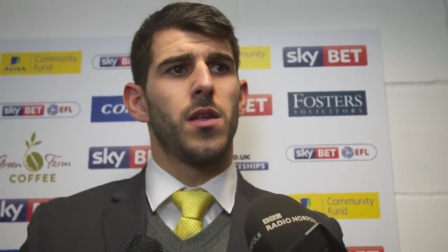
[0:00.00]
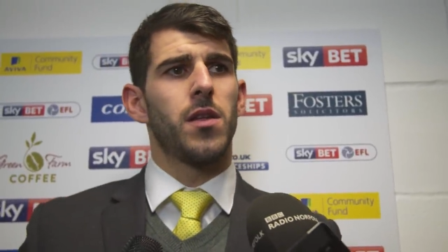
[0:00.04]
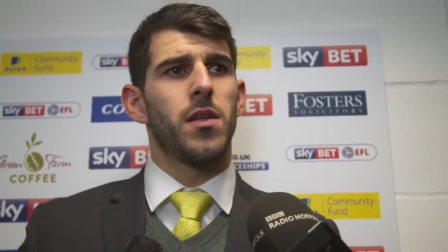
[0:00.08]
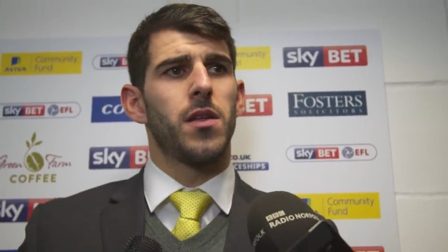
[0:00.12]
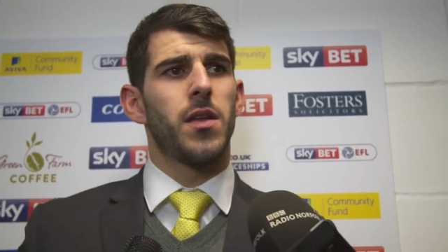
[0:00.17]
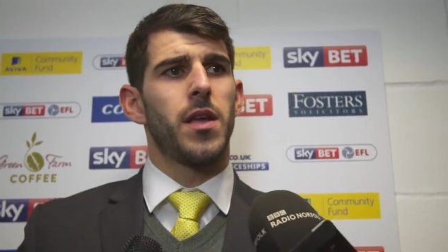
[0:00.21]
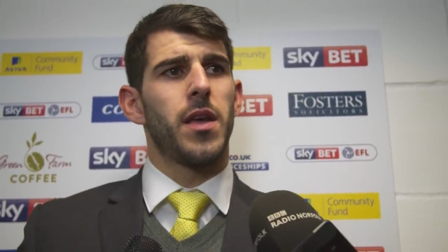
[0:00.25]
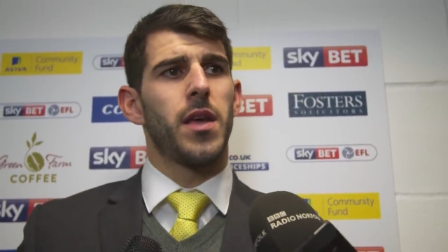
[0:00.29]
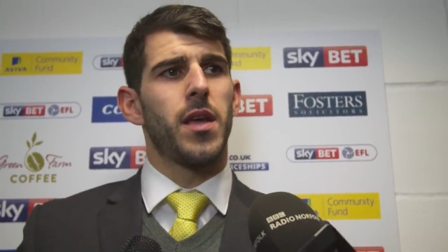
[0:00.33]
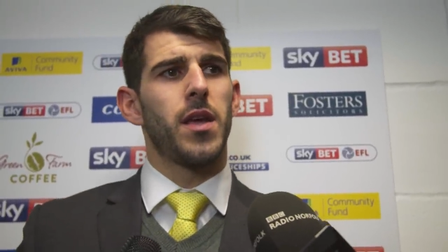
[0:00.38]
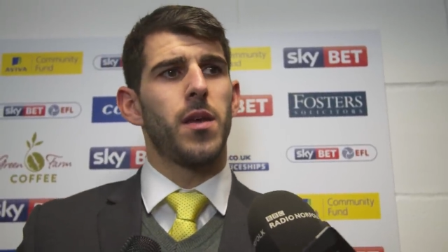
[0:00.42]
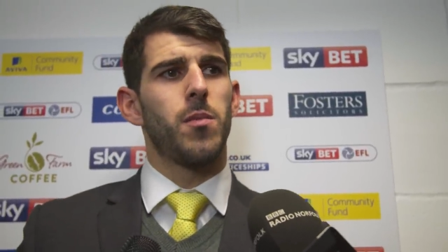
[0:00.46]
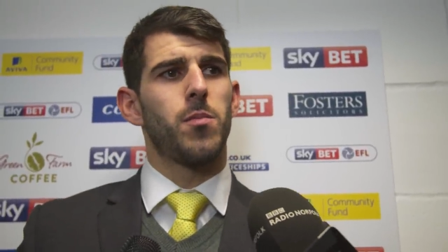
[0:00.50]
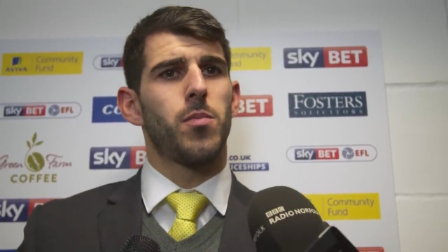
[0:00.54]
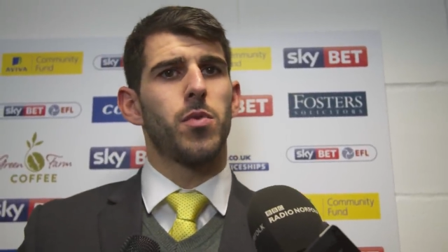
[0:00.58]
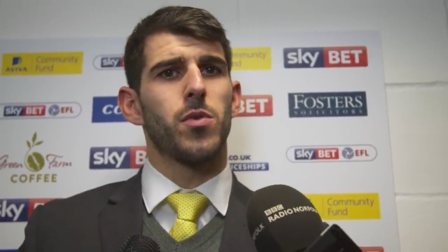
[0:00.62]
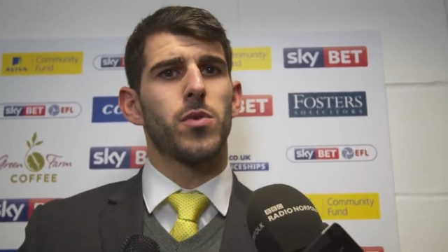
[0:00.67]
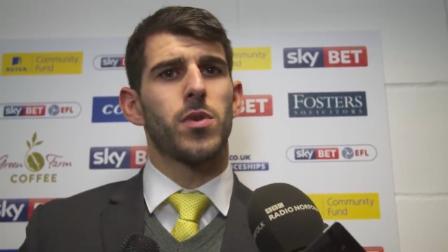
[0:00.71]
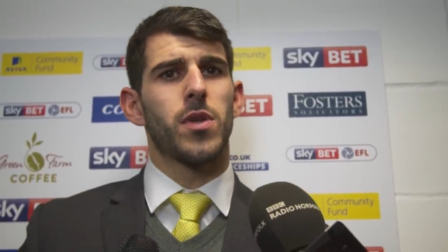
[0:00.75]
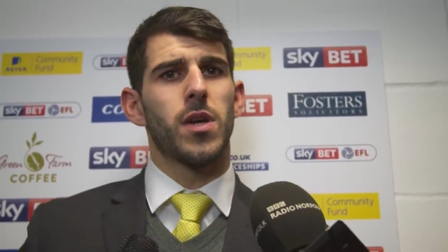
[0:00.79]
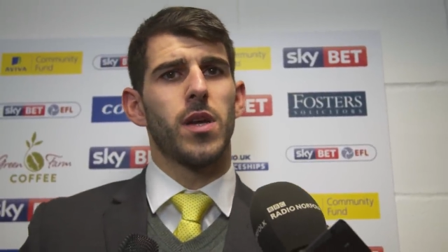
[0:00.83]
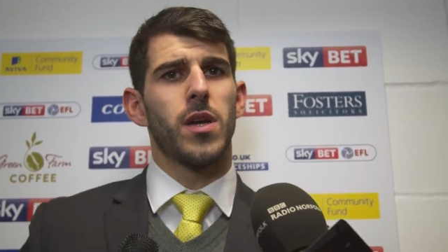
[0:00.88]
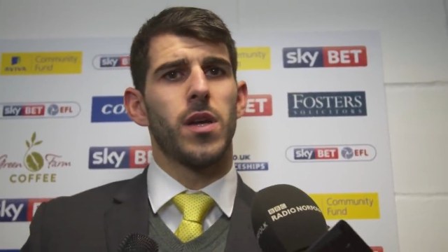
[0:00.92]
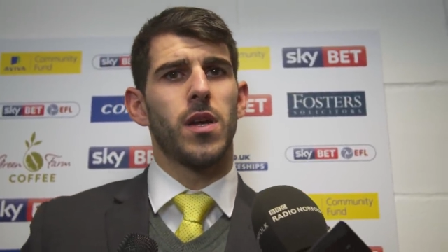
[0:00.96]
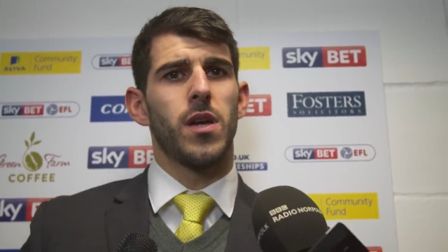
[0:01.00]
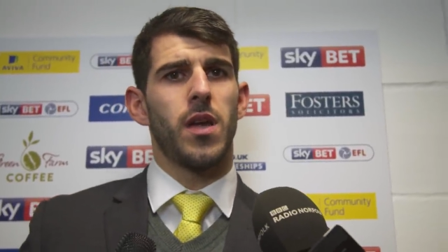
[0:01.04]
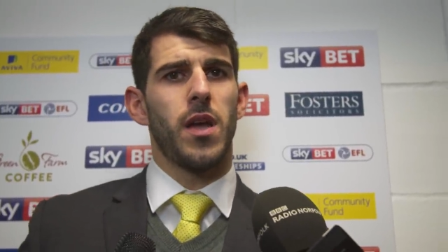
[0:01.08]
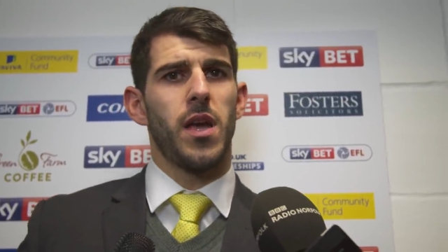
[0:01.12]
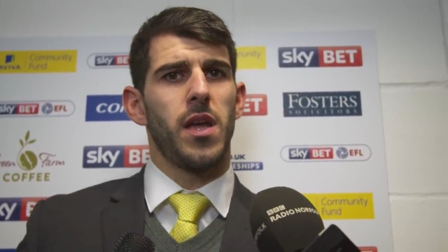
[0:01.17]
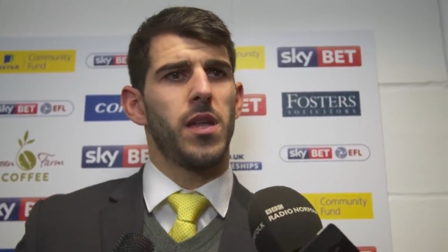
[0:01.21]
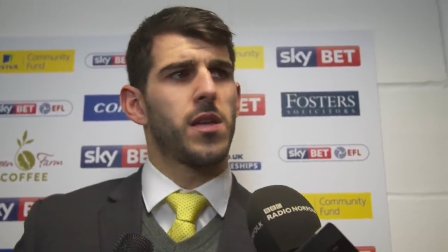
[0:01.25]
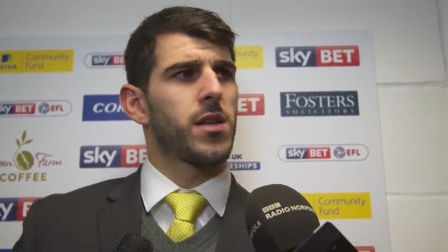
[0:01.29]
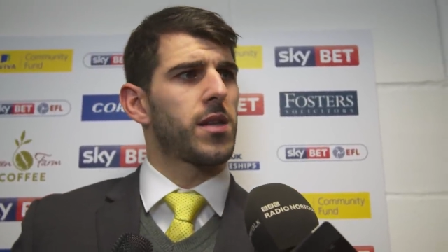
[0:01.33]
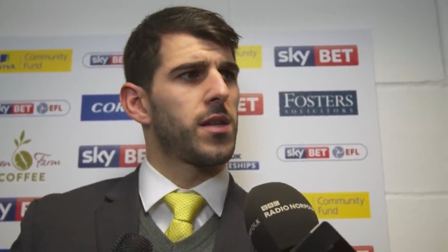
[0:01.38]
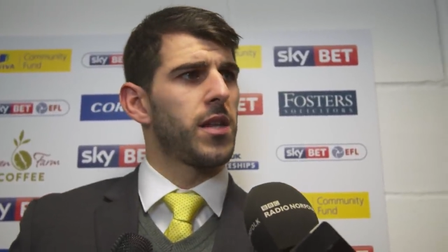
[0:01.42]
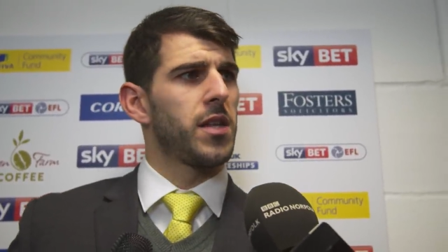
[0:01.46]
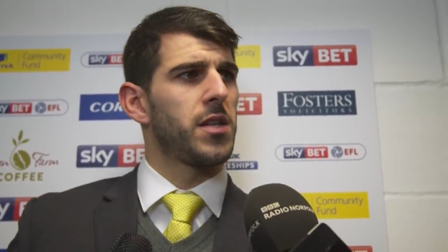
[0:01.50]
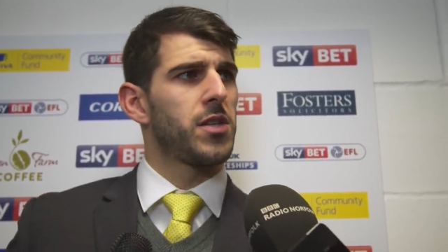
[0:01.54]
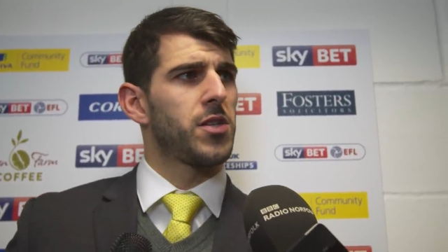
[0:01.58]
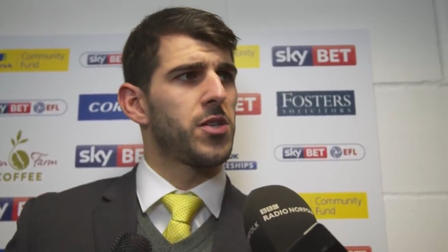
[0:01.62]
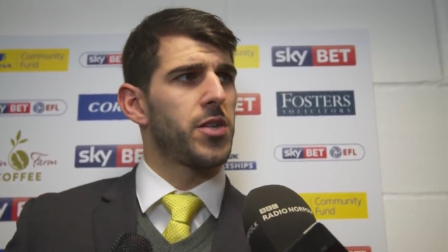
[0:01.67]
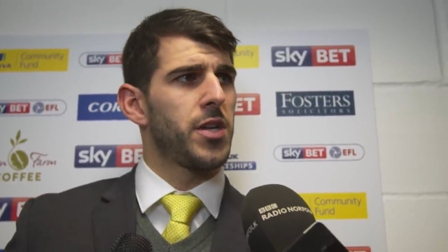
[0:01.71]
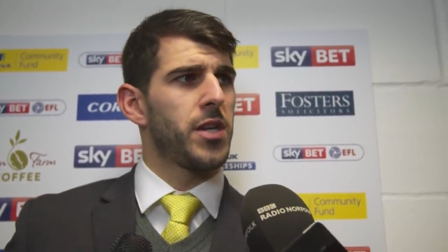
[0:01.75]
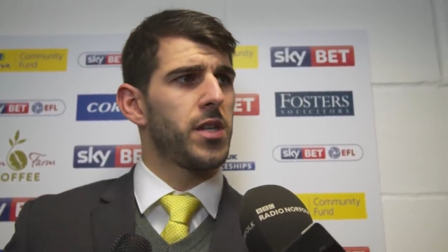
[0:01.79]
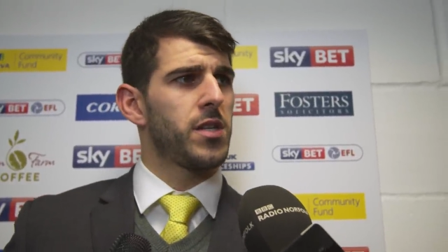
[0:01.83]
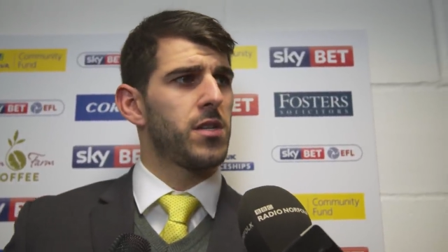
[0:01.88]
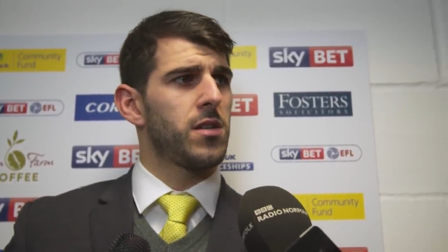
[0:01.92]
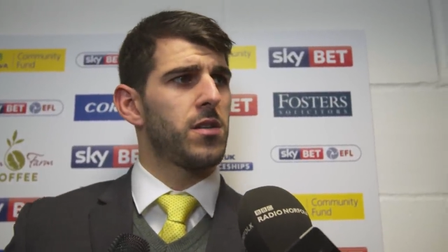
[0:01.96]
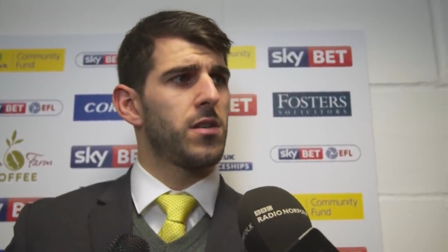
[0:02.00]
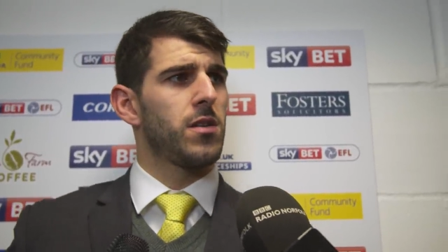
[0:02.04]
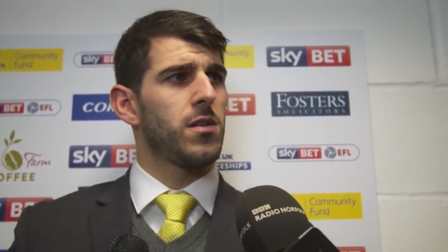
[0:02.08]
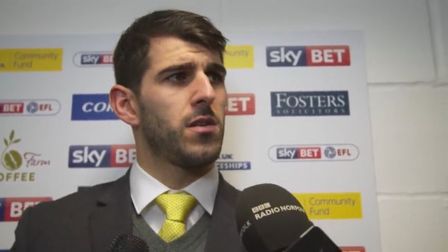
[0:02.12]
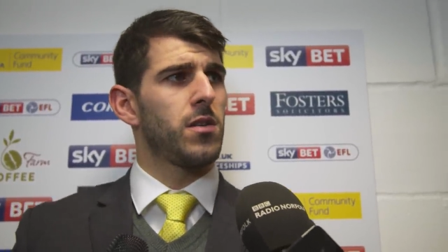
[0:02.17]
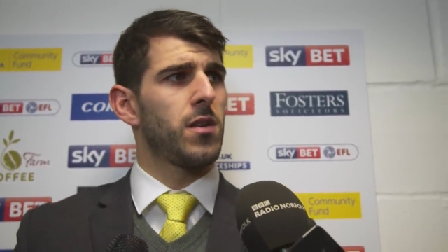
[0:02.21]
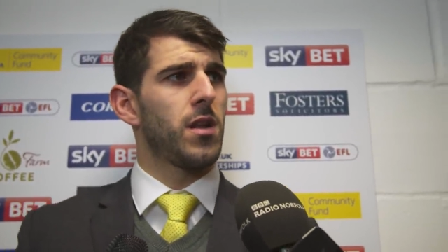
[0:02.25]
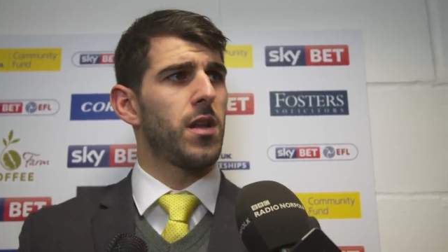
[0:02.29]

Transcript: they put uh, eight clean sheets